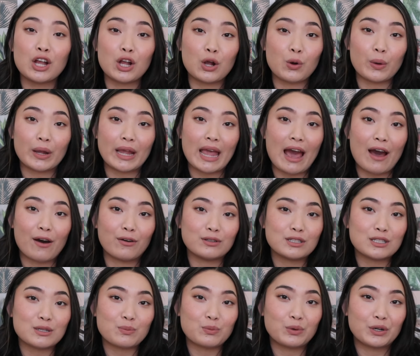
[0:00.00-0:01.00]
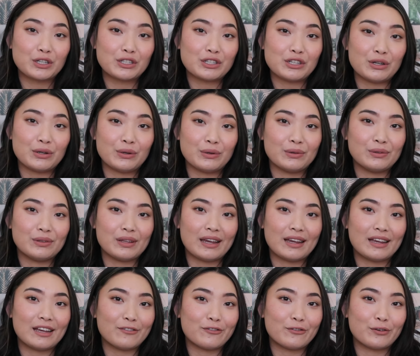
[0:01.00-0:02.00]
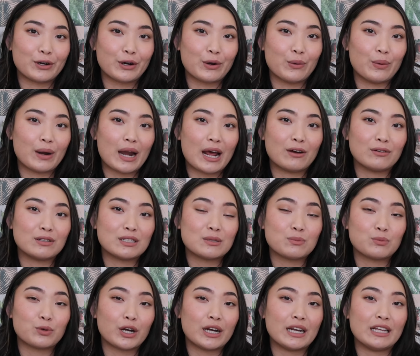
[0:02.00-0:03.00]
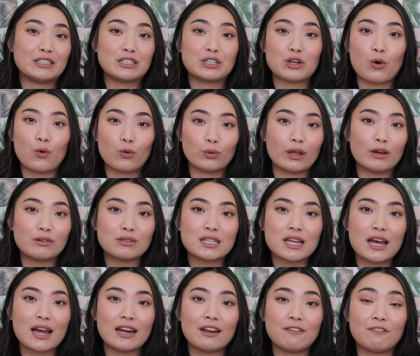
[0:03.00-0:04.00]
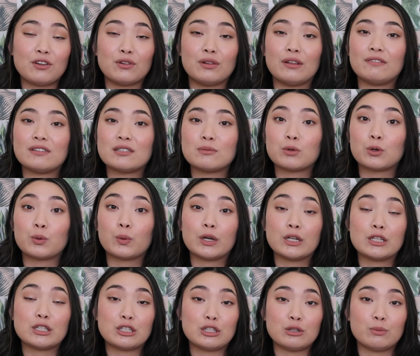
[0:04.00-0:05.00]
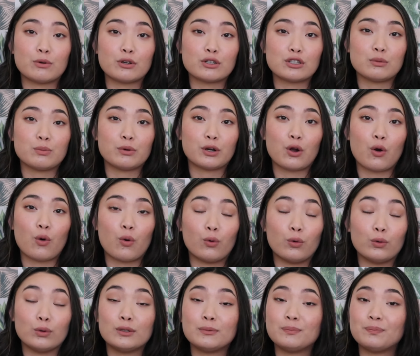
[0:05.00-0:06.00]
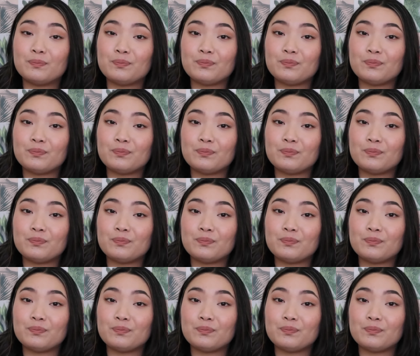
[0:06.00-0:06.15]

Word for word: going out somewhere too, like if we're going out somewhere and it's cold outside, if you live somewhere where it's super super cold,